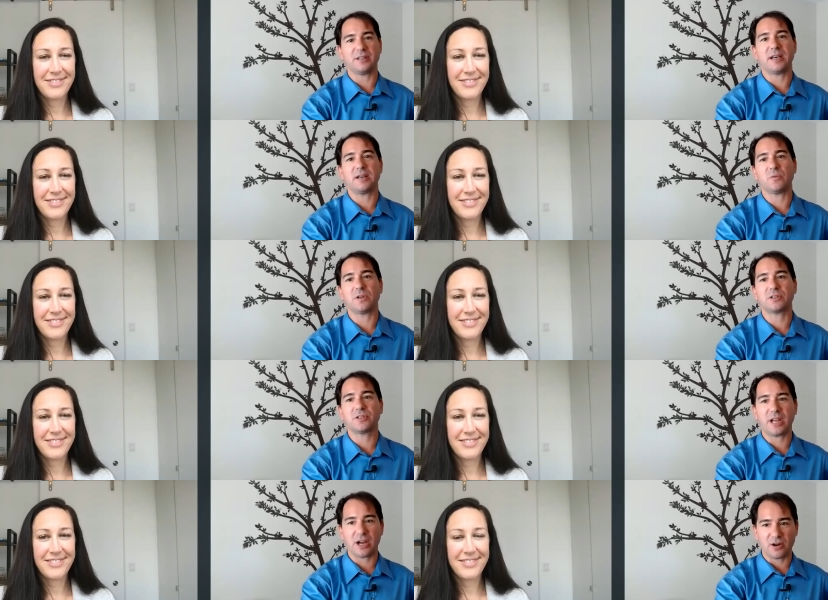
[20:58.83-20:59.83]
Speaker 1: that we'll
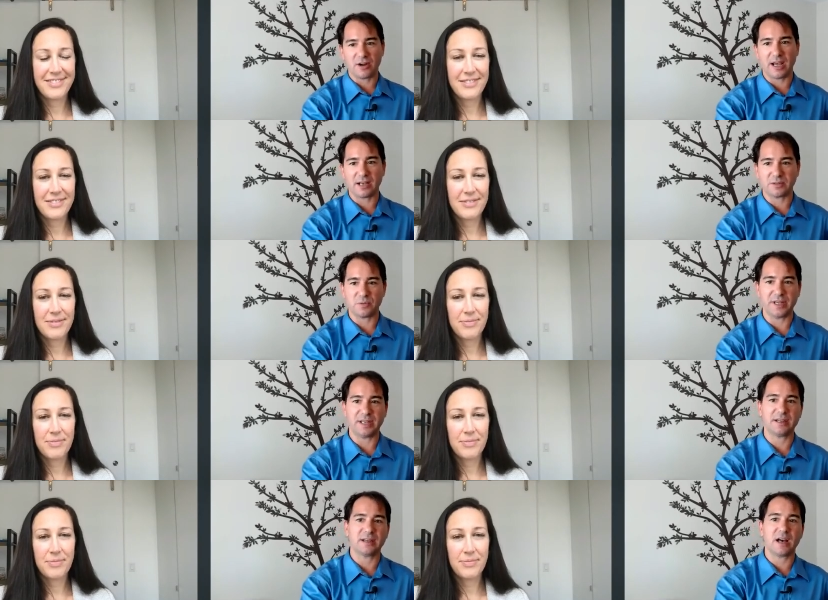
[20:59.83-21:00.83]
share next
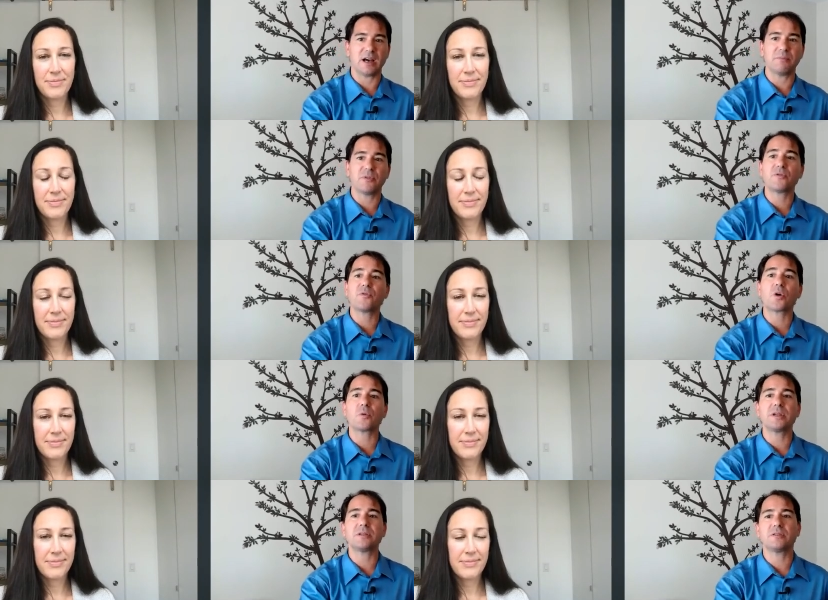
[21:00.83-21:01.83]
week. Uh, before
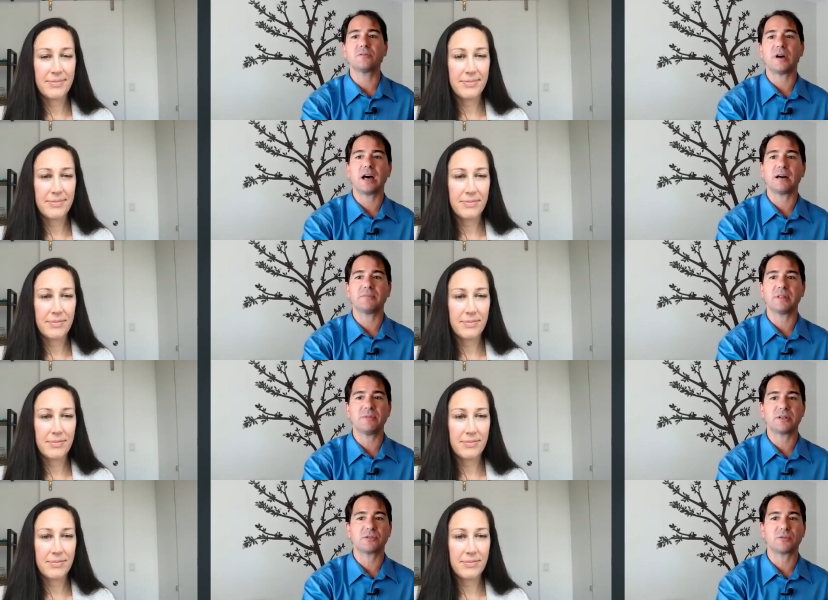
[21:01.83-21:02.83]
we do, um, let
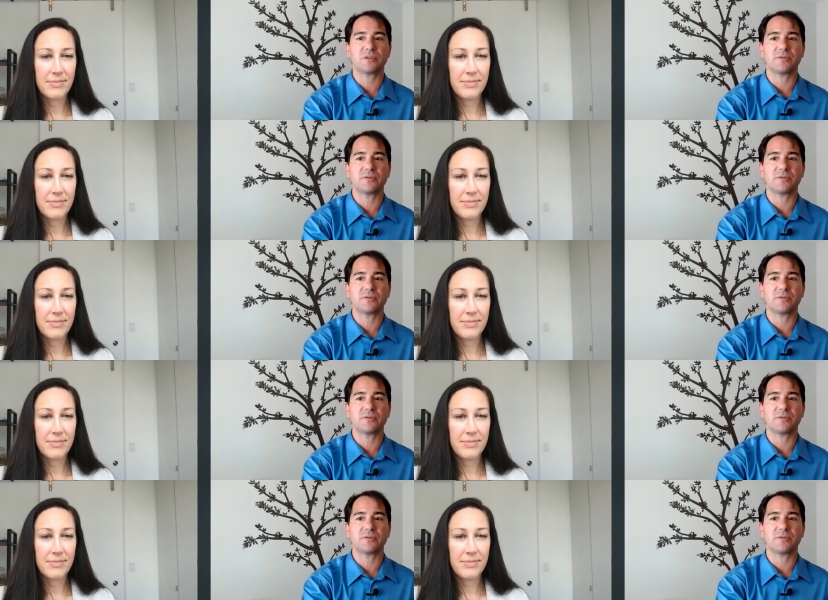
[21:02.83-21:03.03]
me just sort of